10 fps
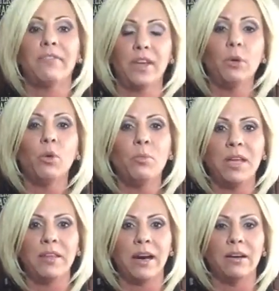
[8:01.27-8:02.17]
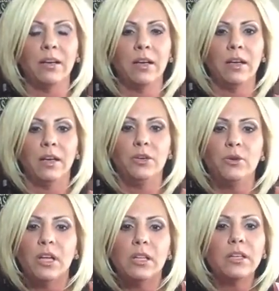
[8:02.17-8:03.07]
It will be there. You
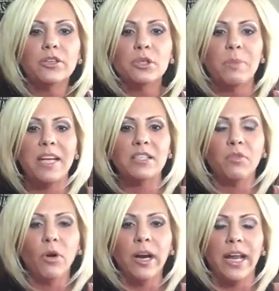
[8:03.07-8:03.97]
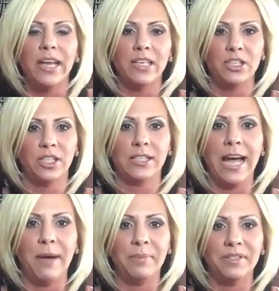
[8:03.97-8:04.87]
clear space for it and it just
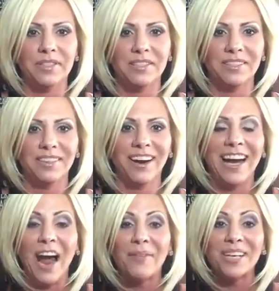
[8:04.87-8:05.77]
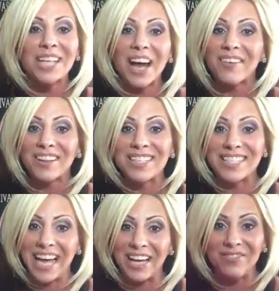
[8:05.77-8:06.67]
happens. All right, I'm going to talk about the
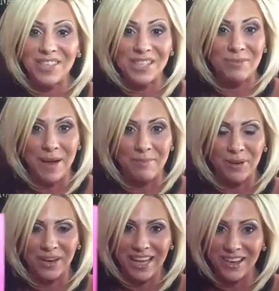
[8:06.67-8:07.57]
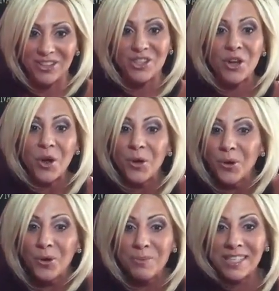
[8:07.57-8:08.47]
second piece of paper. Okay, there's
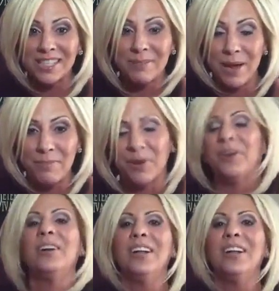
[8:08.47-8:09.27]
2 pieces of paper.